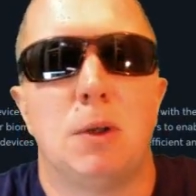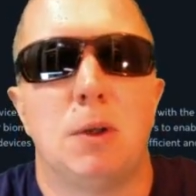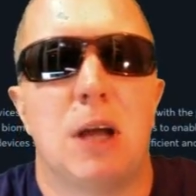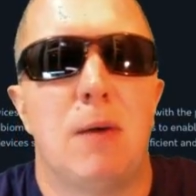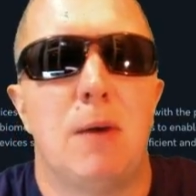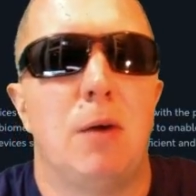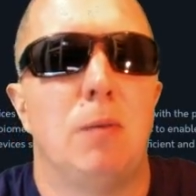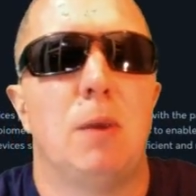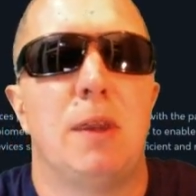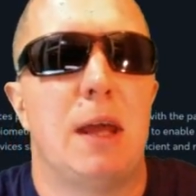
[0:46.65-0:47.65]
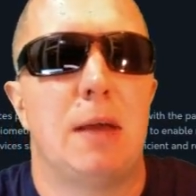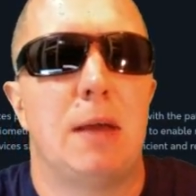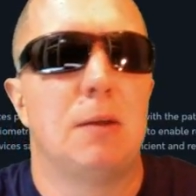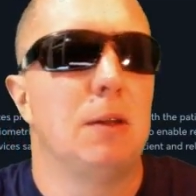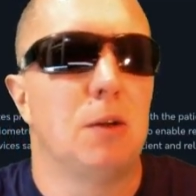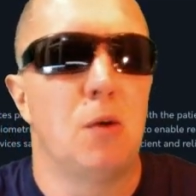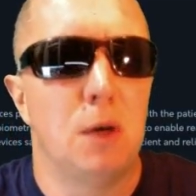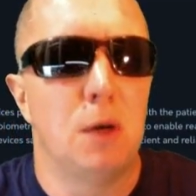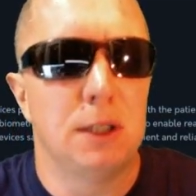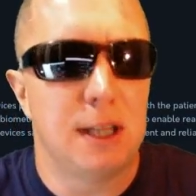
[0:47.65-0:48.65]
what's going on with the
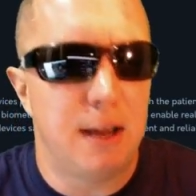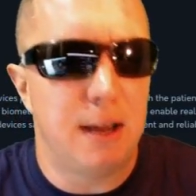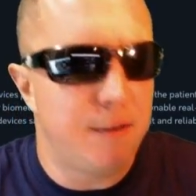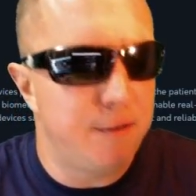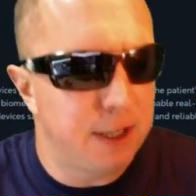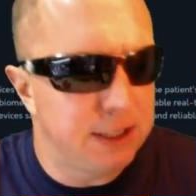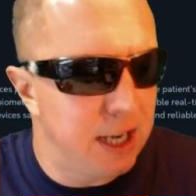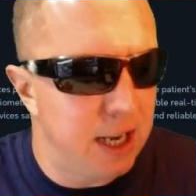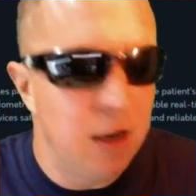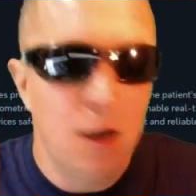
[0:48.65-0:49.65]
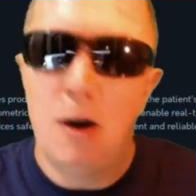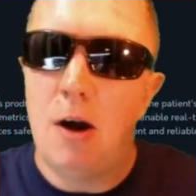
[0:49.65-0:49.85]
coins that they've invested in.